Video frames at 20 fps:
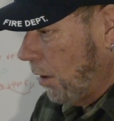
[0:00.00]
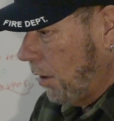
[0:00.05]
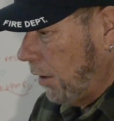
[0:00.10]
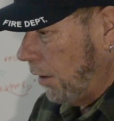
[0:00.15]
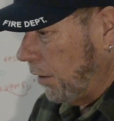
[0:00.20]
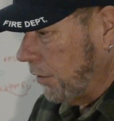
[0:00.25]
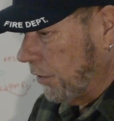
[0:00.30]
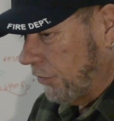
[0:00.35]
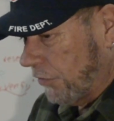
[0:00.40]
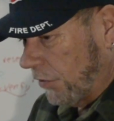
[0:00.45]

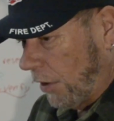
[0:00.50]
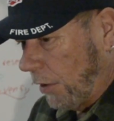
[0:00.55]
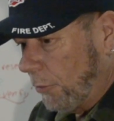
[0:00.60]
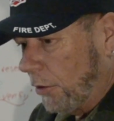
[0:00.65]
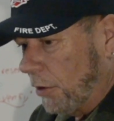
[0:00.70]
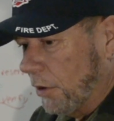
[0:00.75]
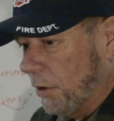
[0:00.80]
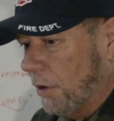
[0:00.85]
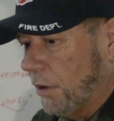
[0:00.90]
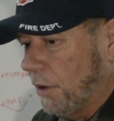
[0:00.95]
In the
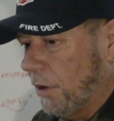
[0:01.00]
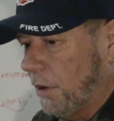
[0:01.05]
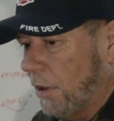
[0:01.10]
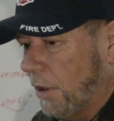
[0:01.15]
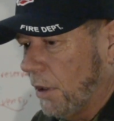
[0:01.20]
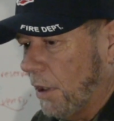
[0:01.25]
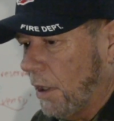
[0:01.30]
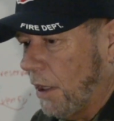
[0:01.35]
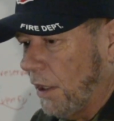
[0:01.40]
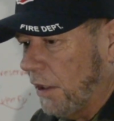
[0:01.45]
summer,
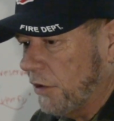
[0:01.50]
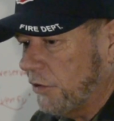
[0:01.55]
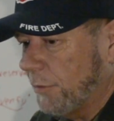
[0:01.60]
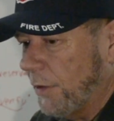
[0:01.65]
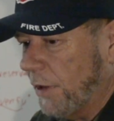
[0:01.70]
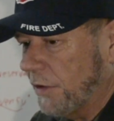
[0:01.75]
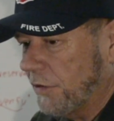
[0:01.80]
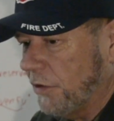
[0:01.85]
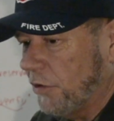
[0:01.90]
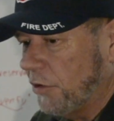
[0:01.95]
I
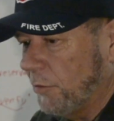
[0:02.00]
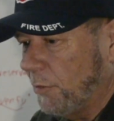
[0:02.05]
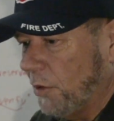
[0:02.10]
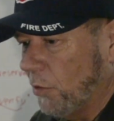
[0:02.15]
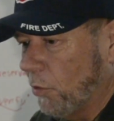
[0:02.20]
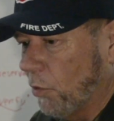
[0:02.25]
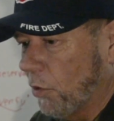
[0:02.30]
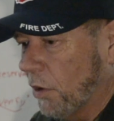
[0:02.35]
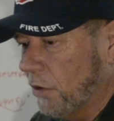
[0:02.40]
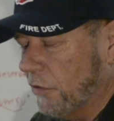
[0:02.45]
expect it to be
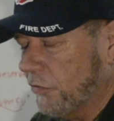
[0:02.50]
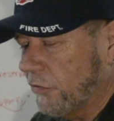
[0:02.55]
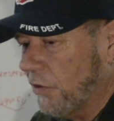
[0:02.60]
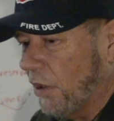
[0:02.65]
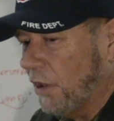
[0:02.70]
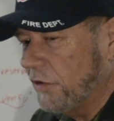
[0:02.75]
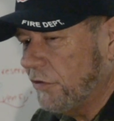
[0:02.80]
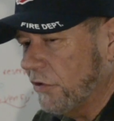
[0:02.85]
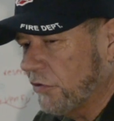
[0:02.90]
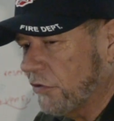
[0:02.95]
worse.
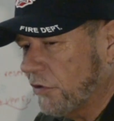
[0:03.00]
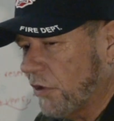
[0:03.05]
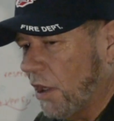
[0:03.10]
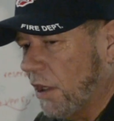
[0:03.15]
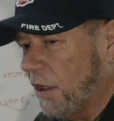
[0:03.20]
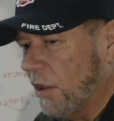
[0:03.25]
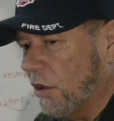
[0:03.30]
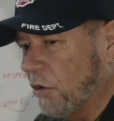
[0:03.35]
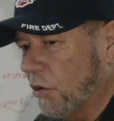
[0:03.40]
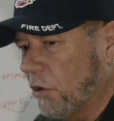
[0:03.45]
I just
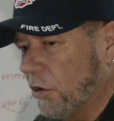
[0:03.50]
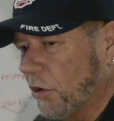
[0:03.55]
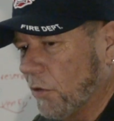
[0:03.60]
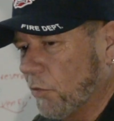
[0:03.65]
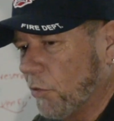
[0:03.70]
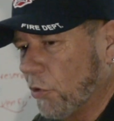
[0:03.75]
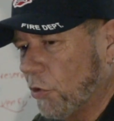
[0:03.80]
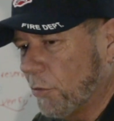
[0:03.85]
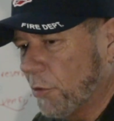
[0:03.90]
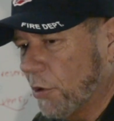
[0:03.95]
kind of heard a
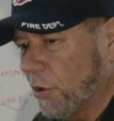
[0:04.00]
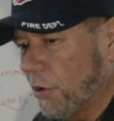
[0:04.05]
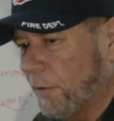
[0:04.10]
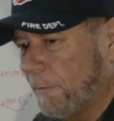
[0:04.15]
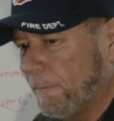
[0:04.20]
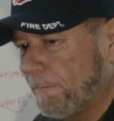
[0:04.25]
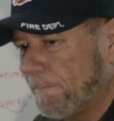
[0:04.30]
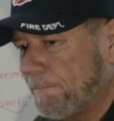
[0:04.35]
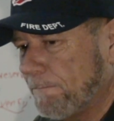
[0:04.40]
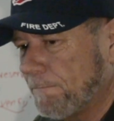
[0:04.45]
rumor
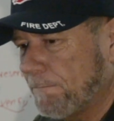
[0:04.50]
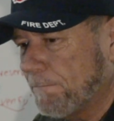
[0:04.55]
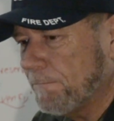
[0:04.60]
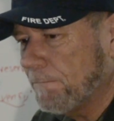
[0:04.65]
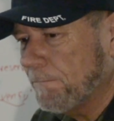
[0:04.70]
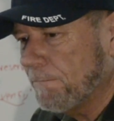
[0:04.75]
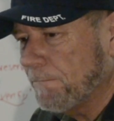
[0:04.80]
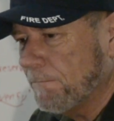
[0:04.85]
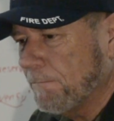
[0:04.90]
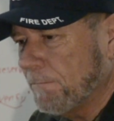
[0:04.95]

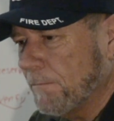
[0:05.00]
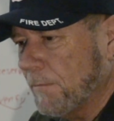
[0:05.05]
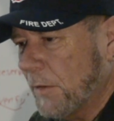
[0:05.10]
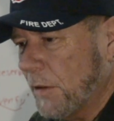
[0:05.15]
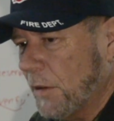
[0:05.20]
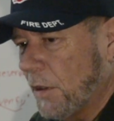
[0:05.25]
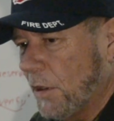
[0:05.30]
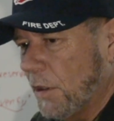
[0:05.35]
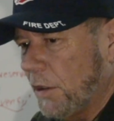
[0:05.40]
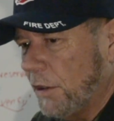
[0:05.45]

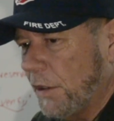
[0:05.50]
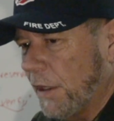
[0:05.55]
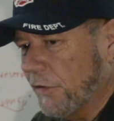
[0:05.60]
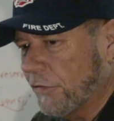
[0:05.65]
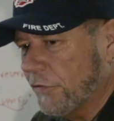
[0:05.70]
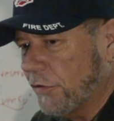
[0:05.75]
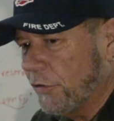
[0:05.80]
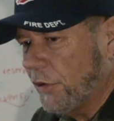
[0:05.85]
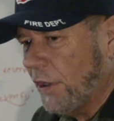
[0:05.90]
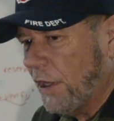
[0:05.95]

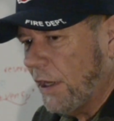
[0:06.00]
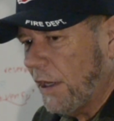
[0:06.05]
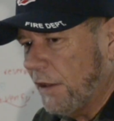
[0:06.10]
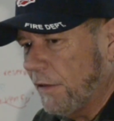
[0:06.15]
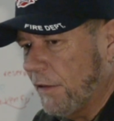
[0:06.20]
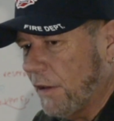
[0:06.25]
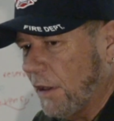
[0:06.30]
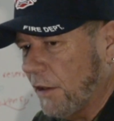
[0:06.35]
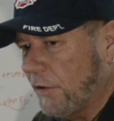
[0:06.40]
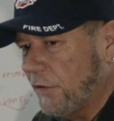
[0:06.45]
yesterday
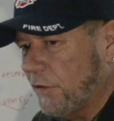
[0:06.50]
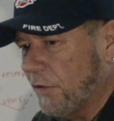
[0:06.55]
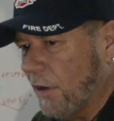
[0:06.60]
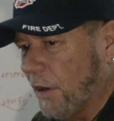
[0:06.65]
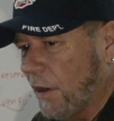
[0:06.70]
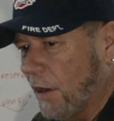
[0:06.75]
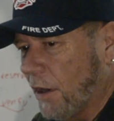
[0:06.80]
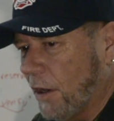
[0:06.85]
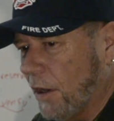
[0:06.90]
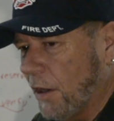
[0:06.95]
that
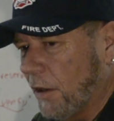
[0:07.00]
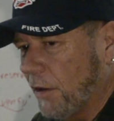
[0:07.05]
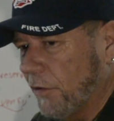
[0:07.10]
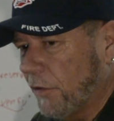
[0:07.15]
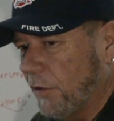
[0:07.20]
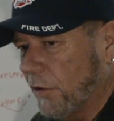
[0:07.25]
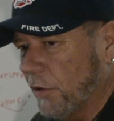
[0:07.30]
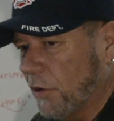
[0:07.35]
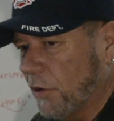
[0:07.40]
they're